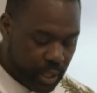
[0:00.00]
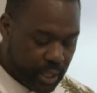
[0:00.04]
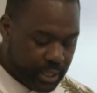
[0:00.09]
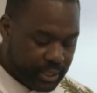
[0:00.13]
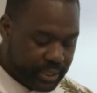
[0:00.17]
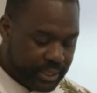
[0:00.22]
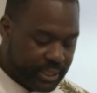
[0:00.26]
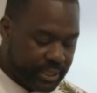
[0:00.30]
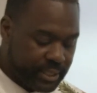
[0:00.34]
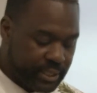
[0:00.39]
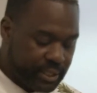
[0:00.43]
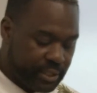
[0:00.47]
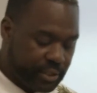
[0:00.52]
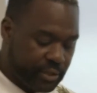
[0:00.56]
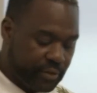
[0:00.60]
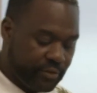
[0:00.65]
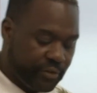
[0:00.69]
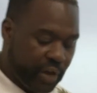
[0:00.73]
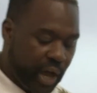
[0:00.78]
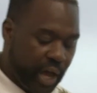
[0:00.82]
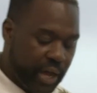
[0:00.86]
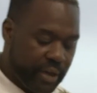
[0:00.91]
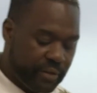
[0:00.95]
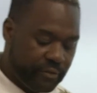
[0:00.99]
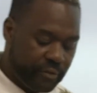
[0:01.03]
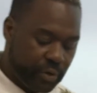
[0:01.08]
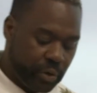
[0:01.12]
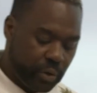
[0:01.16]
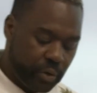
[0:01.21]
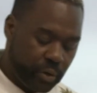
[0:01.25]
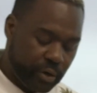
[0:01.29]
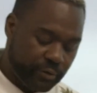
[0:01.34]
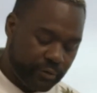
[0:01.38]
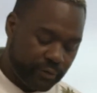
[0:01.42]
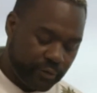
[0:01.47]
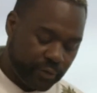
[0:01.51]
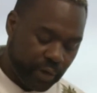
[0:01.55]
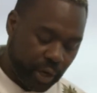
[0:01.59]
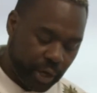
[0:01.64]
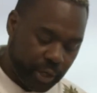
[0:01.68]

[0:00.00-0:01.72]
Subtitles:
Since the survival of